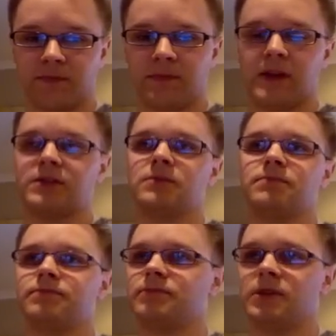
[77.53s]
That's
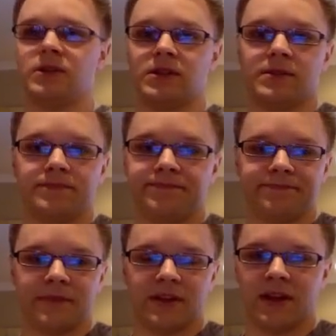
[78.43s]
it's just
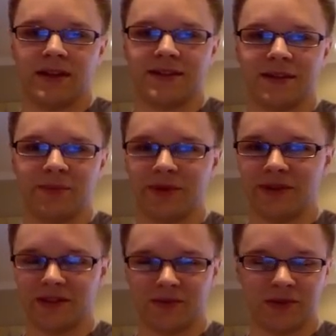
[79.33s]
it's simple.
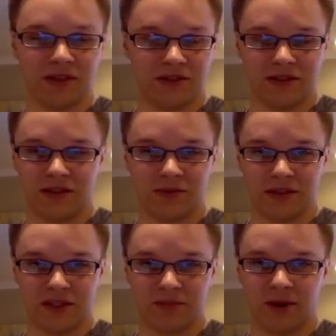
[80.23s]
It's
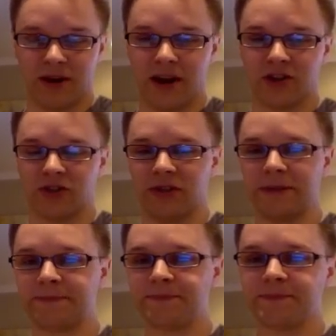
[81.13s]
really smart actually.
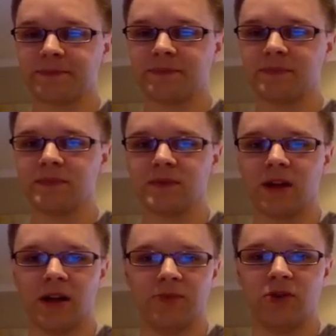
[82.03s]

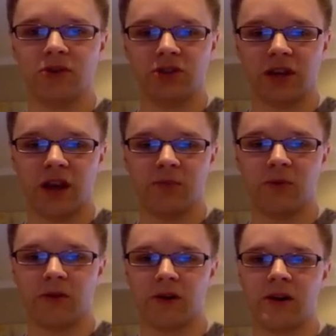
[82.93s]
You can check out
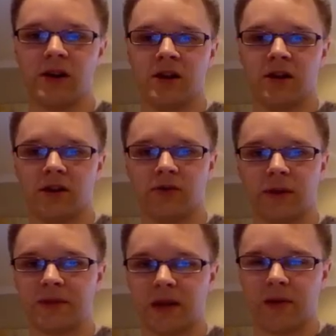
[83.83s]
more on their
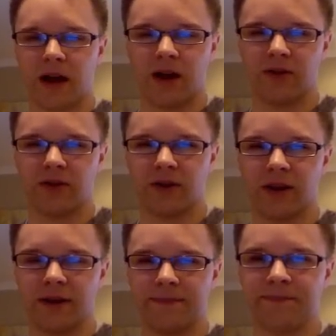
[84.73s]
website about how
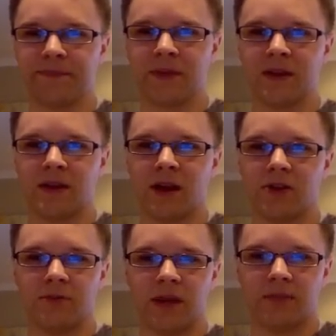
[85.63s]

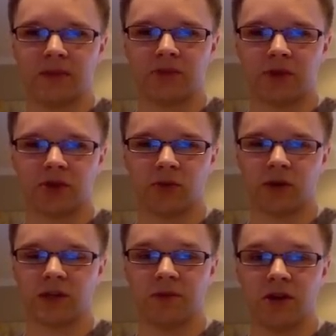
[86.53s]
their payment structure
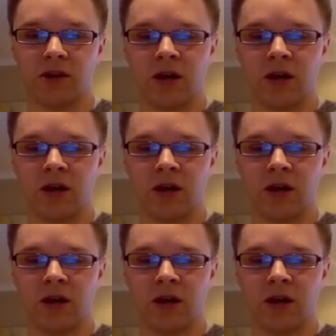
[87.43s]
works. But